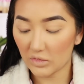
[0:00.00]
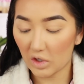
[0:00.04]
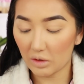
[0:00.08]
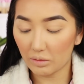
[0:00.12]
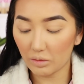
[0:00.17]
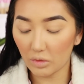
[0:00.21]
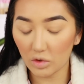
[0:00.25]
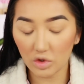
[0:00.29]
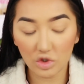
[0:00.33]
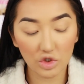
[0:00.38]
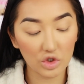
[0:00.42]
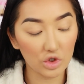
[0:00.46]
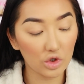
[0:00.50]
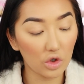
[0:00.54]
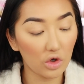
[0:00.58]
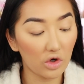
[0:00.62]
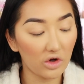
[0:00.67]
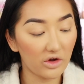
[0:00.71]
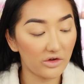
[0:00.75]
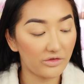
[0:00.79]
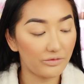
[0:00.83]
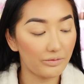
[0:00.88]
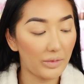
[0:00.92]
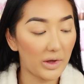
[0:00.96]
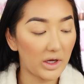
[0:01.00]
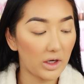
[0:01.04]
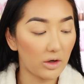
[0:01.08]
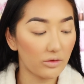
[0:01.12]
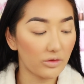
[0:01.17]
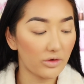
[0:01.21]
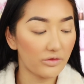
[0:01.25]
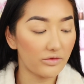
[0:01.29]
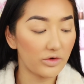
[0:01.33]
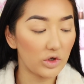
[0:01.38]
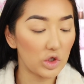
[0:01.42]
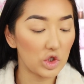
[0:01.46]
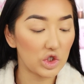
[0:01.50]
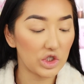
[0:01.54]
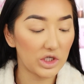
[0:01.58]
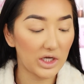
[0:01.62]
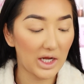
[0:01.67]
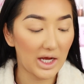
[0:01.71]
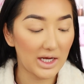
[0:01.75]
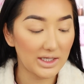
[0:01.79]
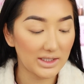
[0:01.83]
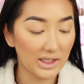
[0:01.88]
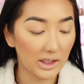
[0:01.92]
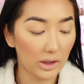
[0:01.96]
I'm not sure if Makeup Revolution
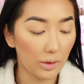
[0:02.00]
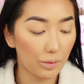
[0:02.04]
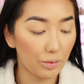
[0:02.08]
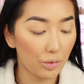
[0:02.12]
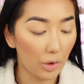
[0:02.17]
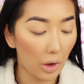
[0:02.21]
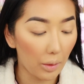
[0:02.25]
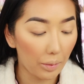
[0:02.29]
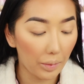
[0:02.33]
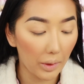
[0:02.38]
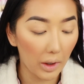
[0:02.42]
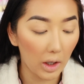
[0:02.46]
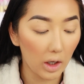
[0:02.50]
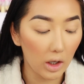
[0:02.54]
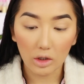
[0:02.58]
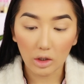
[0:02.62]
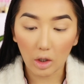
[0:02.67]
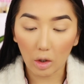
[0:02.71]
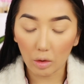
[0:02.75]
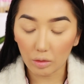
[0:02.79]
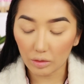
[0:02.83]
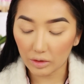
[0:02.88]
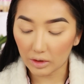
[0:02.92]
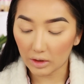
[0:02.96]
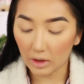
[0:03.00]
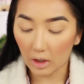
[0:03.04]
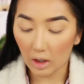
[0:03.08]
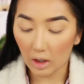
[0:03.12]
has like a proper golden